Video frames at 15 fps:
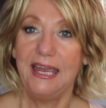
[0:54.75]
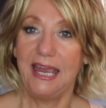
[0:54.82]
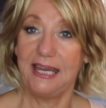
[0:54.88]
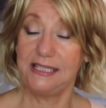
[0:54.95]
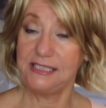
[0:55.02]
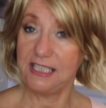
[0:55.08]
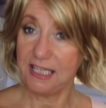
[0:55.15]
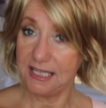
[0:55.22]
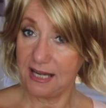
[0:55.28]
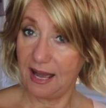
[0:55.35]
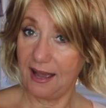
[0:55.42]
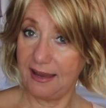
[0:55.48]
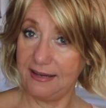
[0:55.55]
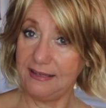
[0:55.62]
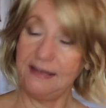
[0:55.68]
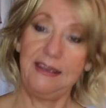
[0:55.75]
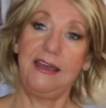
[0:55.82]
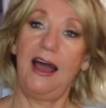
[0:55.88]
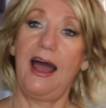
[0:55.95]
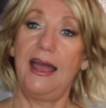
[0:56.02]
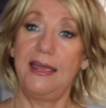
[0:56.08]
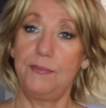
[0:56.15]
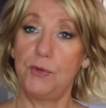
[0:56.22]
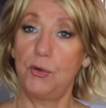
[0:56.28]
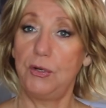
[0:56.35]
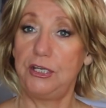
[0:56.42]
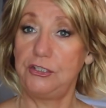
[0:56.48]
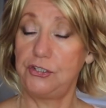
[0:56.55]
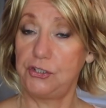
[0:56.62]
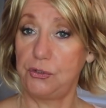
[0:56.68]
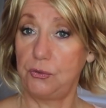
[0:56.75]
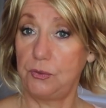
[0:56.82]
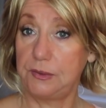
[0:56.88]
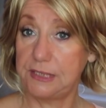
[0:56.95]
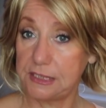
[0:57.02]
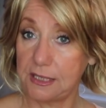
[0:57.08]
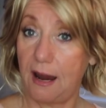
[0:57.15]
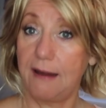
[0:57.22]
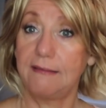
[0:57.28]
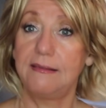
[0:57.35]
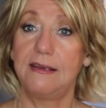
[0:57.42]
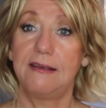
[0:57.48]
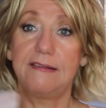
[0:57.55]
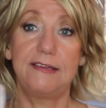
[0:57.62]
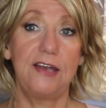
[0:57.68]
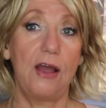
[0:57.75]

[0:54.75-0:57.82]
and tonight I am going to start this.